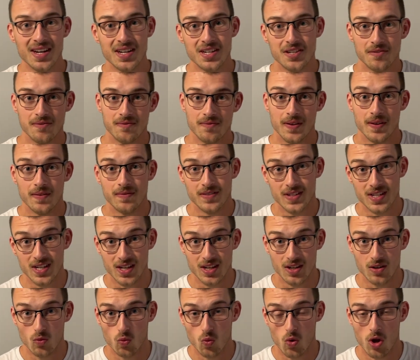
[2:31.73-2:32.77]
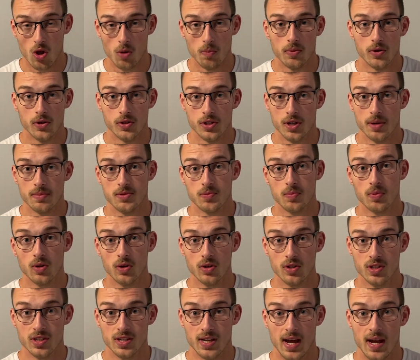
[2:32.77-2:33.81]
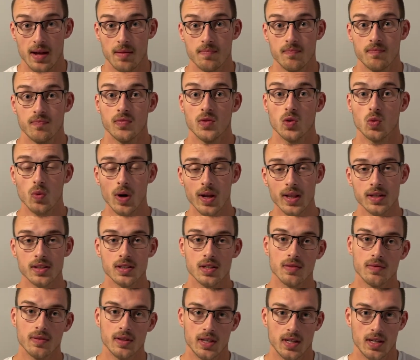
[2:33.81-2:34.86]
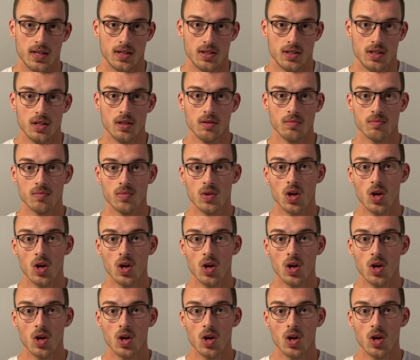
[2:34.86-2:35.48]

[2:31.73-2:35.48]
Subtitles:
to 15 wall push-ups per set, relatively easy,